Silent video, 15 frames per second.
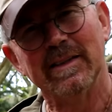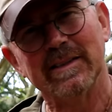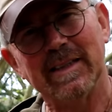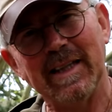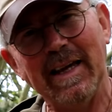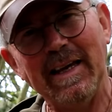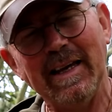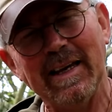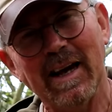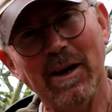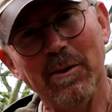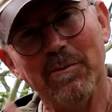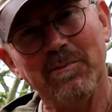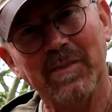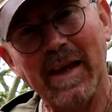So there you
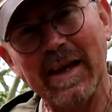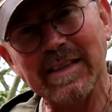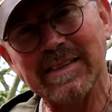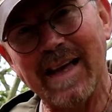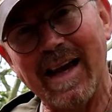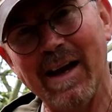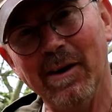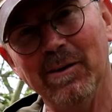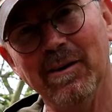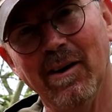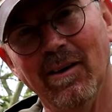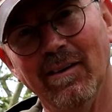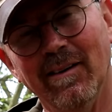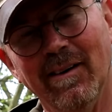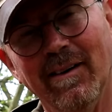go, that's how
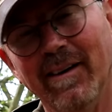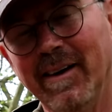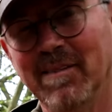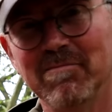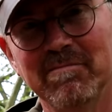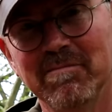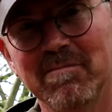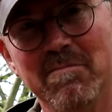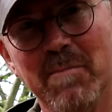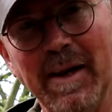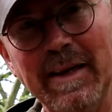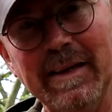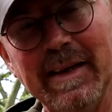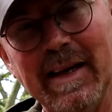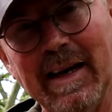I
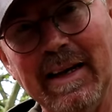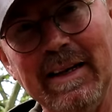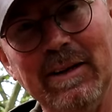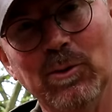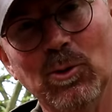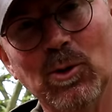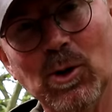make a little